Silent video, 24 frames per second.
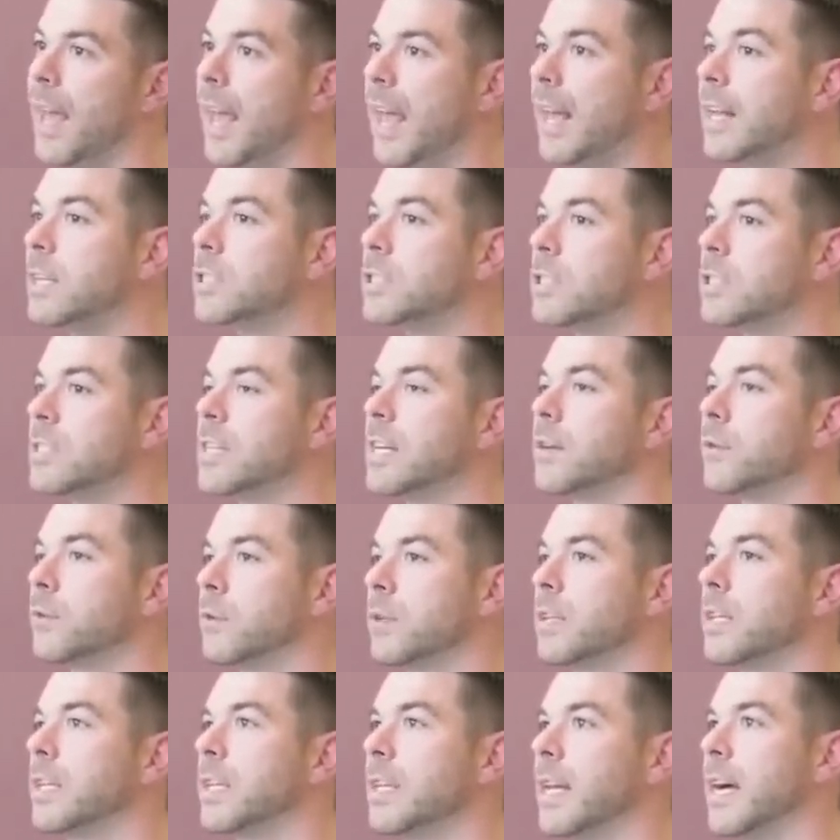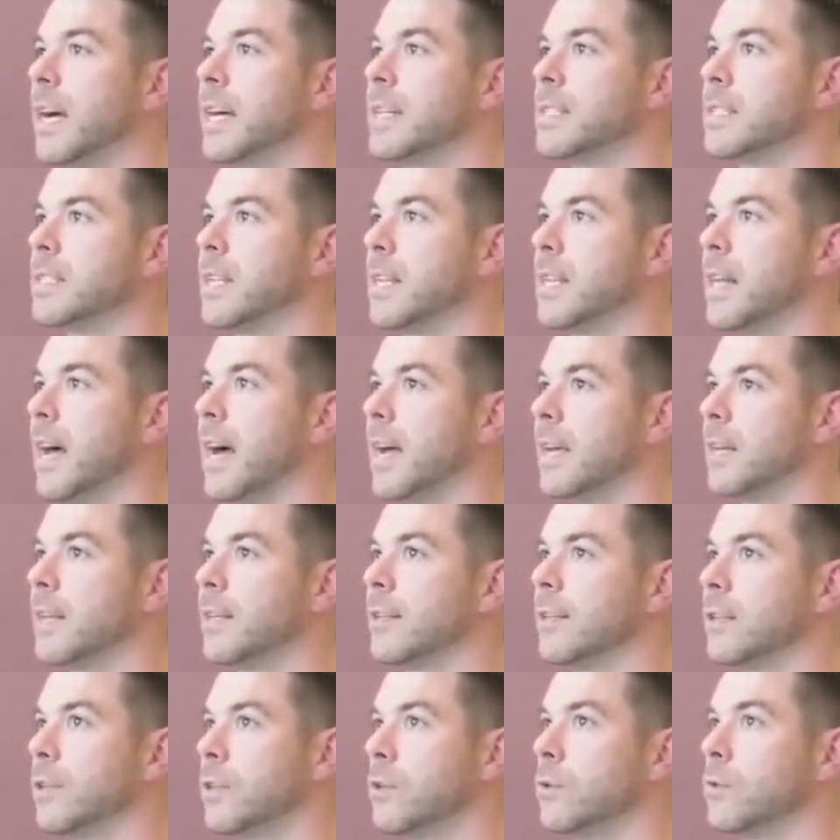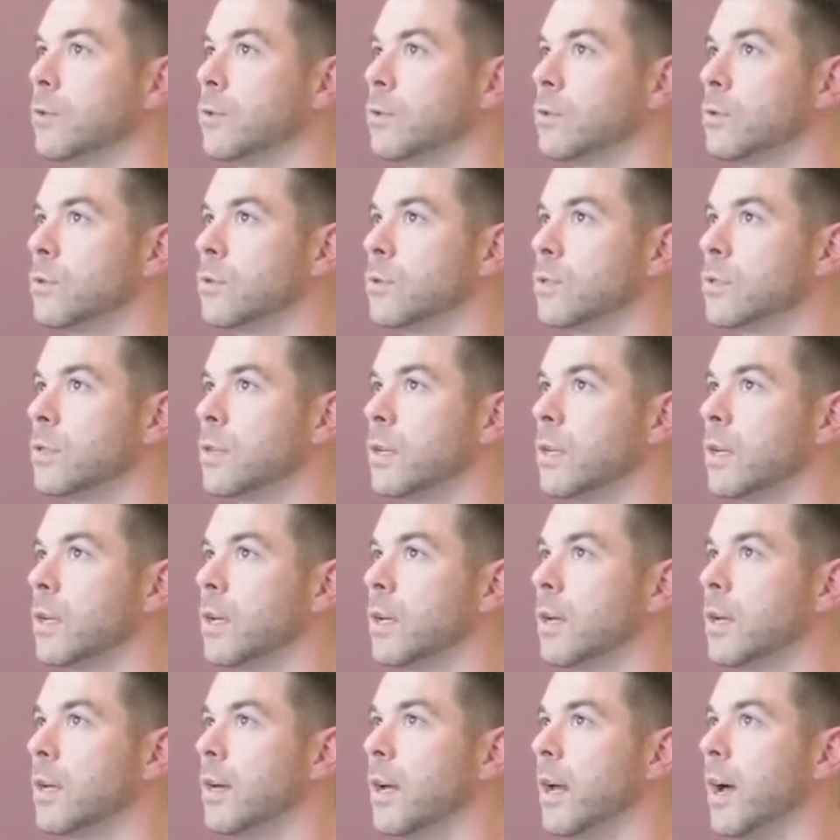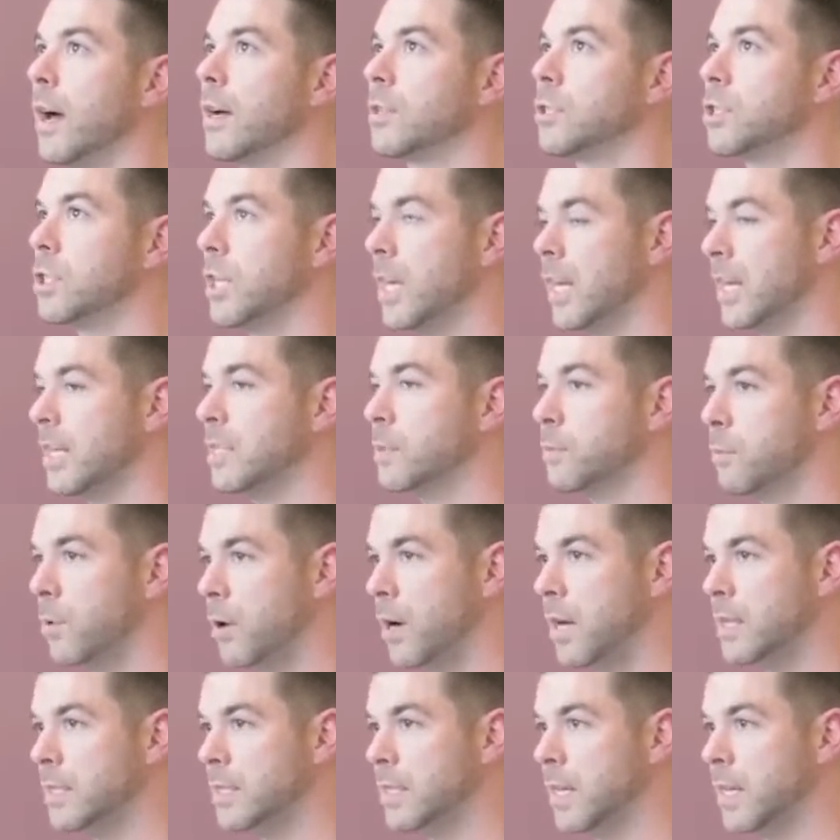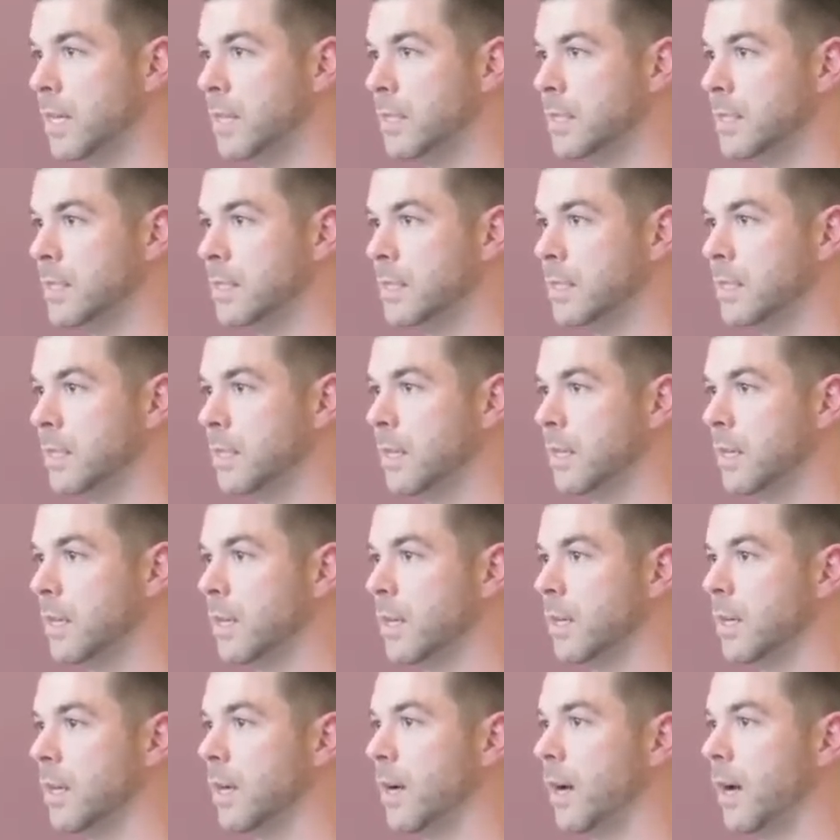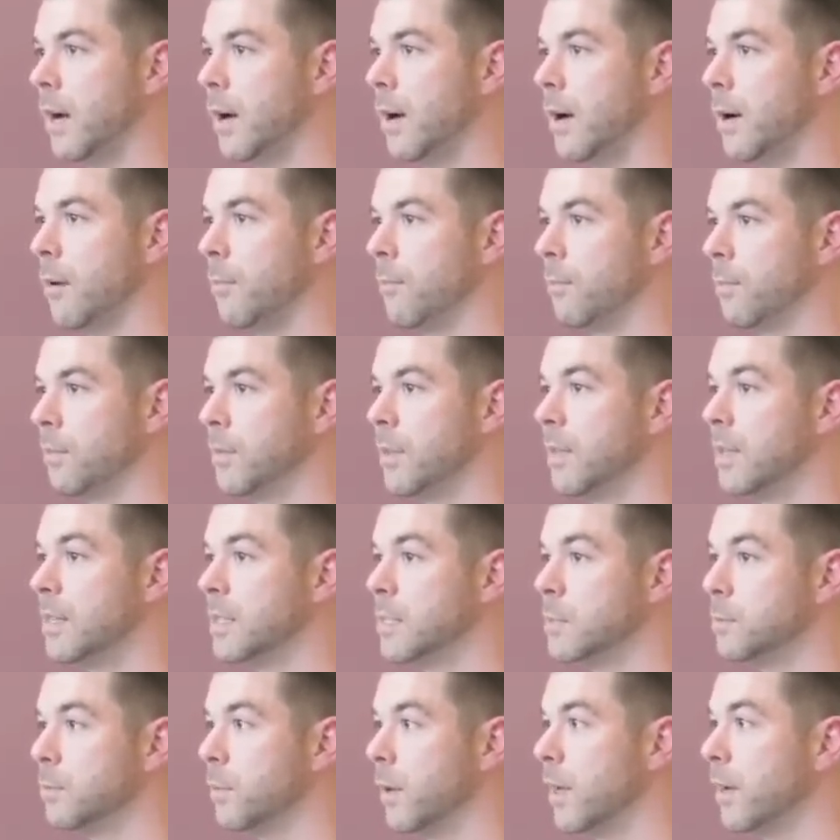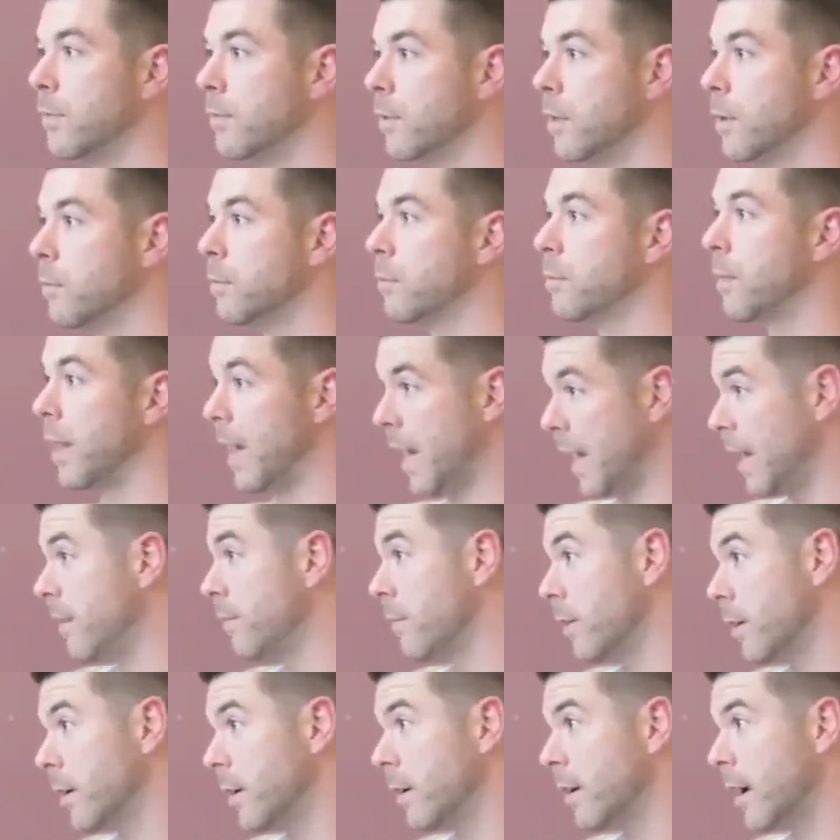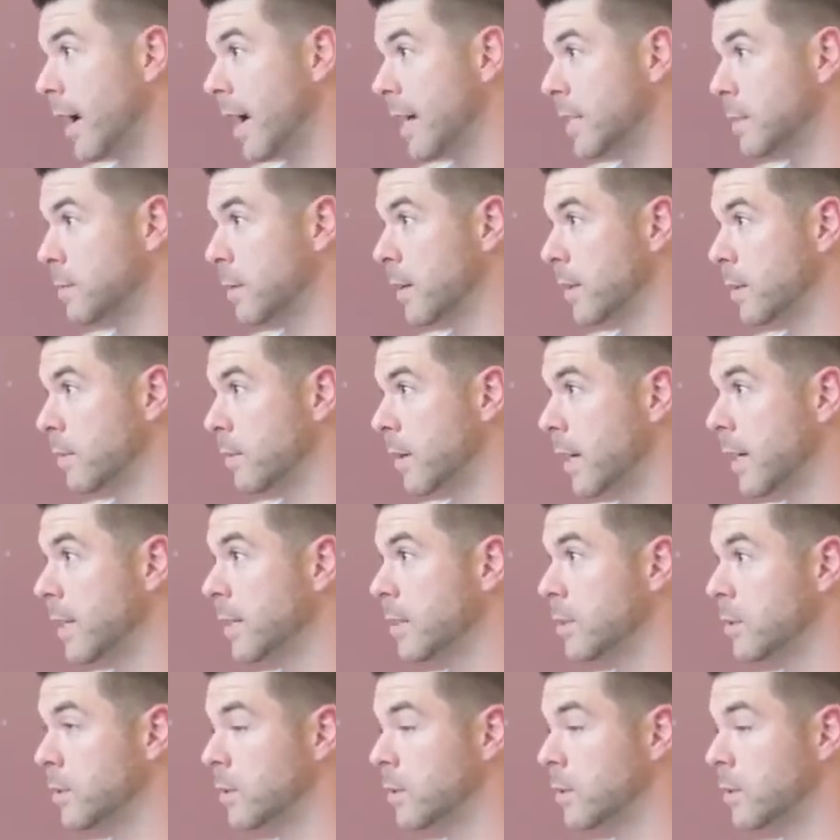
And it's just like really nice that I can use a chance process to display for them the behavior aspect, right?